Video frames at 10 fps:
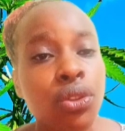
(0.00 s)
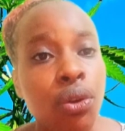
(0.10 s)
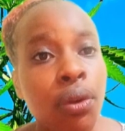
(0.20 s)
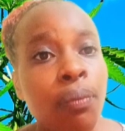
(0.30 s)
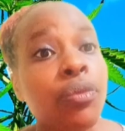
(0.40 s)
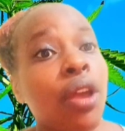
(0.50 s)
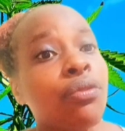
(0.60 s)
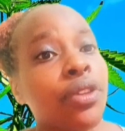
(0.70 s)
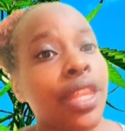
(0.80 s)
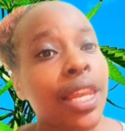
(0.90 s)
for the
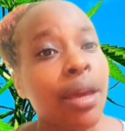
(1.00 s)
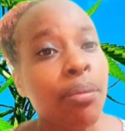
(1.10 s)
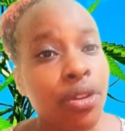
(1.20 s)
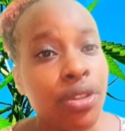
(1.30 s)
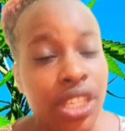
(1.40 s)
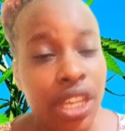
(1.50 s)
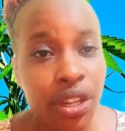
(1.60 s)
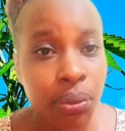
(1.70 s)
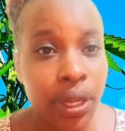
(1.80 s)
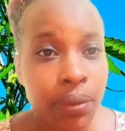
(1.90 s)
laboratory way,
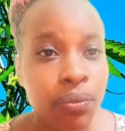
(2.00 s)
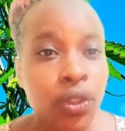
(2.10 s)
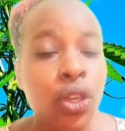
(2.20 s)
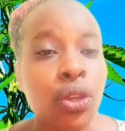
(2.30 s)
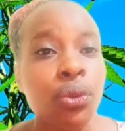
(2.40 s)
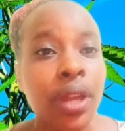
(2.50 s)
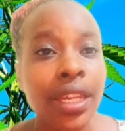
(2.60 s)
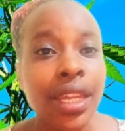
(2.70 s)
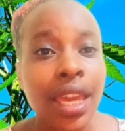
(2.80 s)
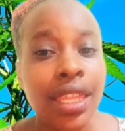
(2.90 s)
you can either
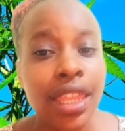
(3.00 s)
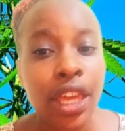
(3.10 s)
use